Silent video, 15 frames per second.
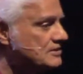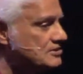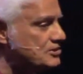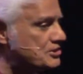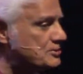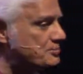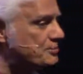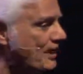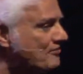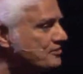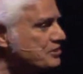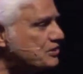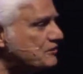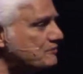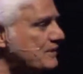The
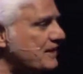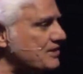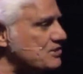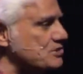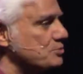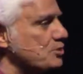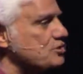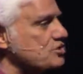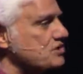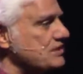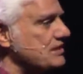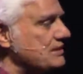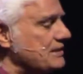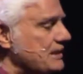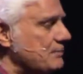depravity of man is the most
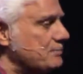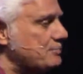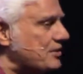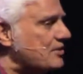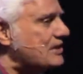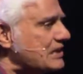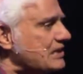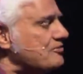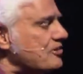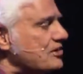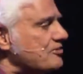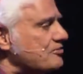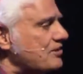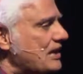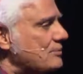empirically
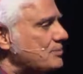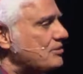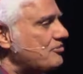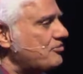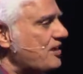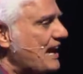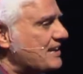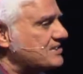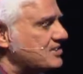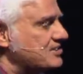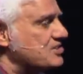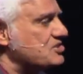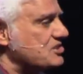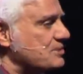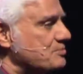verifiable fact
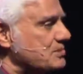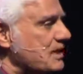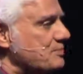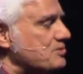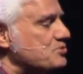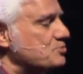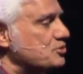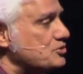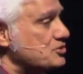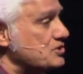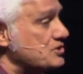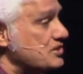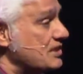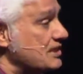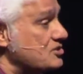at the same time it's most
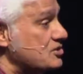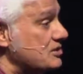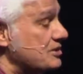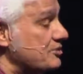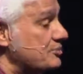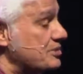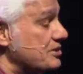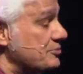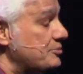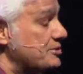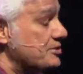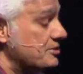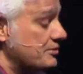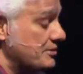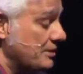intellectually
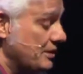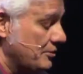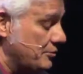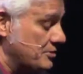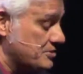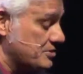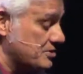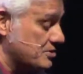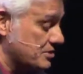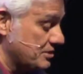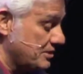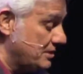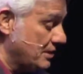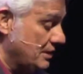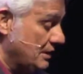
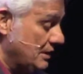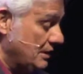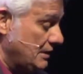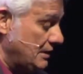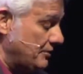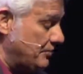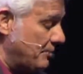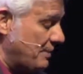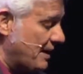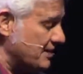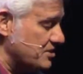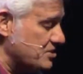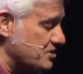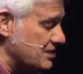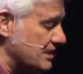resisted. If a
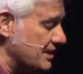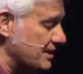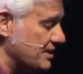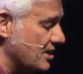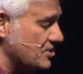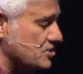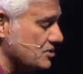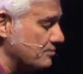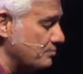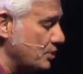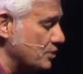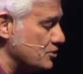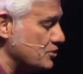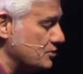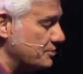man is stealing nuts and
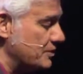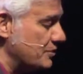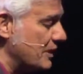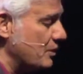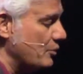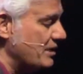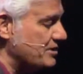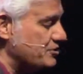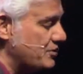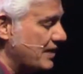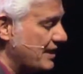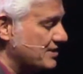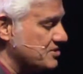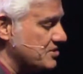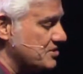bolts from a railway
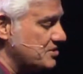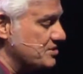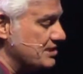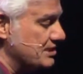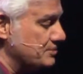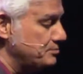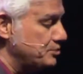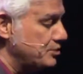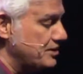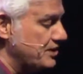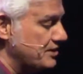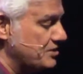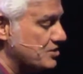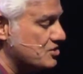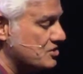track, says Dale
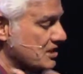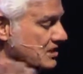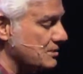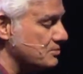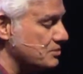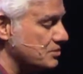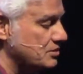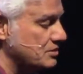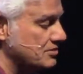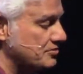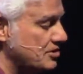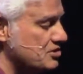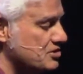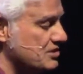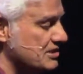Moody, and you send him to
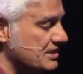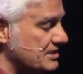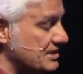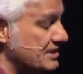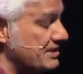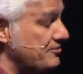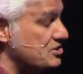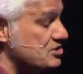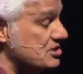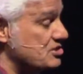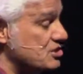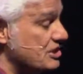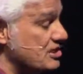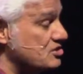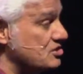university at the end of his
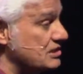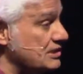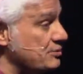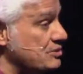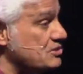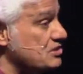education, he will